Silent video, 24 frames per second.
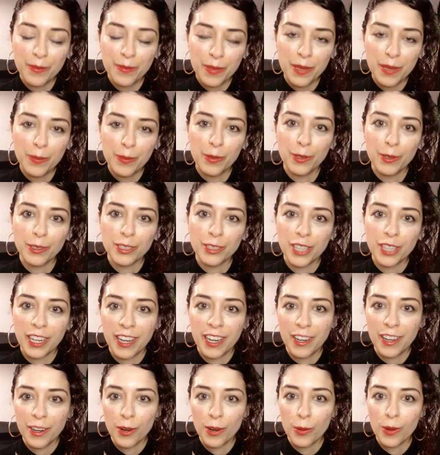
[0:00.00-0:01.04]
people check
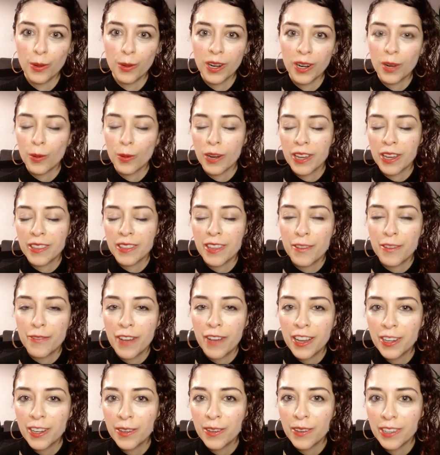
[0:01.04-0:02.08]
out your work. Where can they
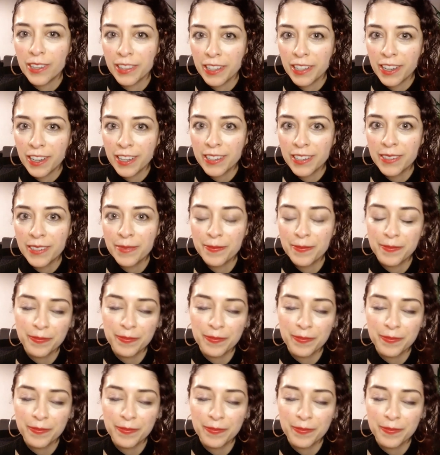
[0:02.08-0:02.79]
find you online?